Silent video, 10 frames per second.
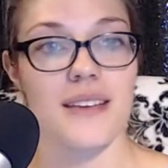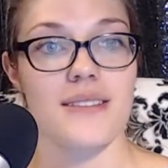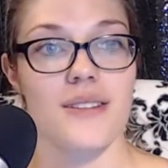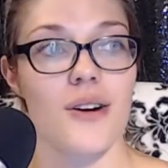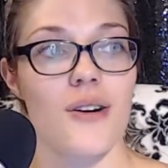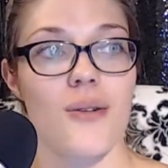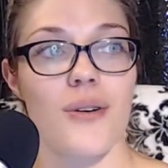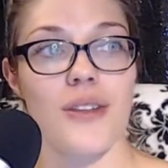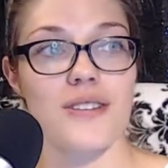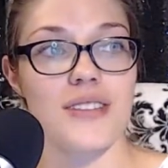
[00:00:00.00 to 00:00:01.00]
So
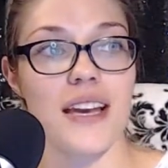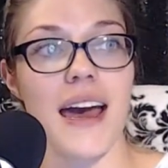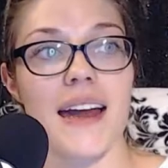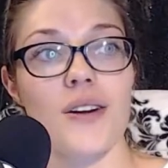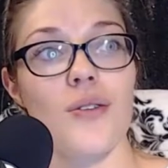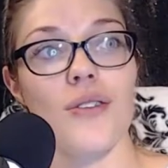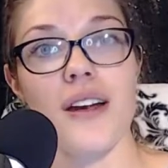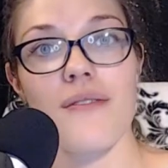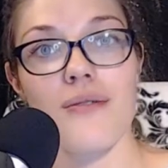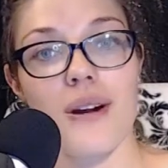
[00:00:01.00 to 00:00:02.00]
there's a category
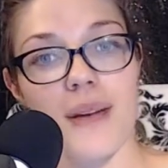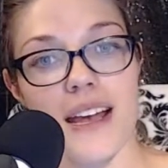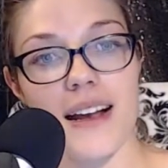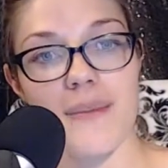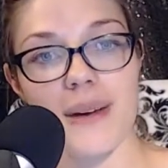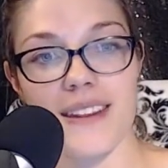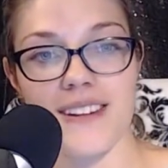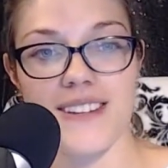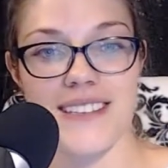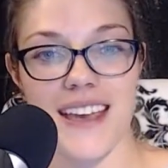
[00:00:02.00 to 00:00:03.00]
for makeup, and
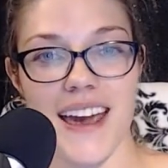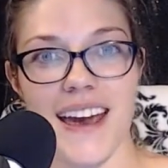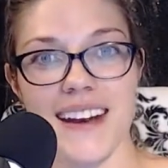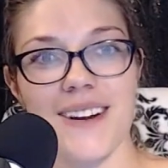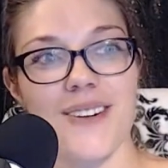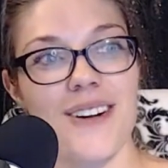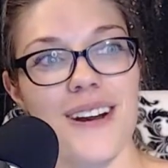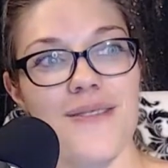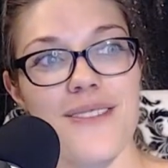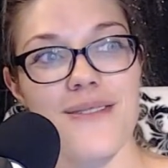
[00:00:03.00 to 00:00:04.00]
there's a category
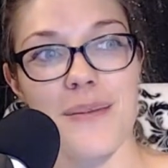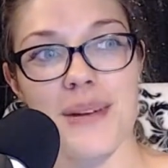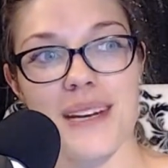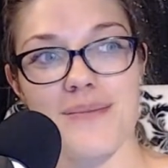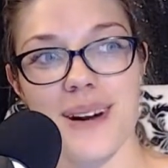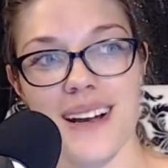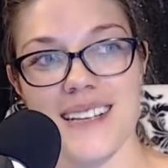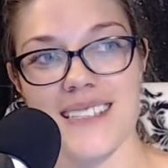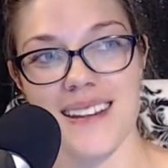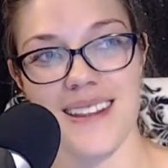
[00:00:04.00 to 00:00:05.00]
for feminine
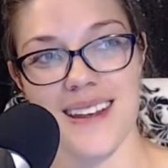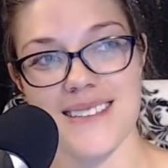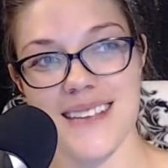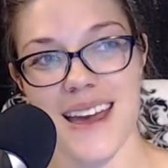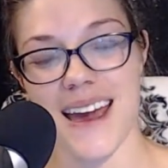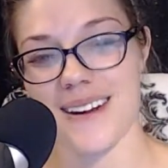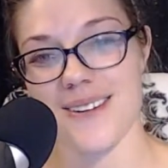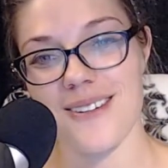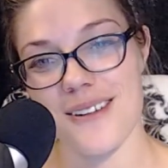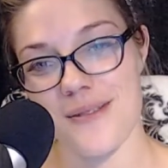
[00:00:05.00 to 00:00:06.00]
products, and there's a
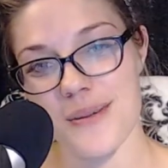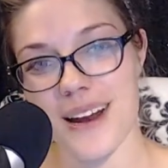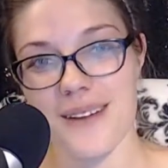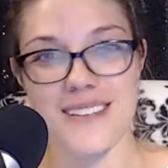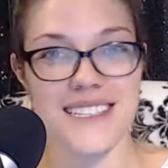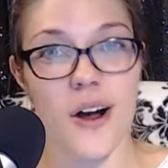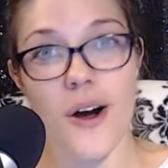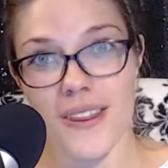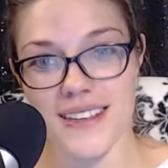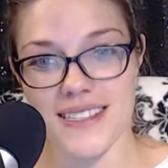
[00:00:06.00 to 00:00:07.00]
category for body wash and
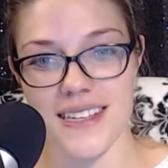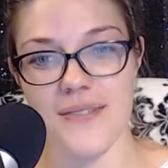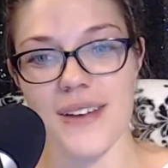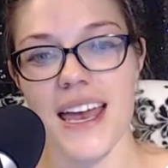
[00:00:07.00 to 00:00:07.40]
all this stuff.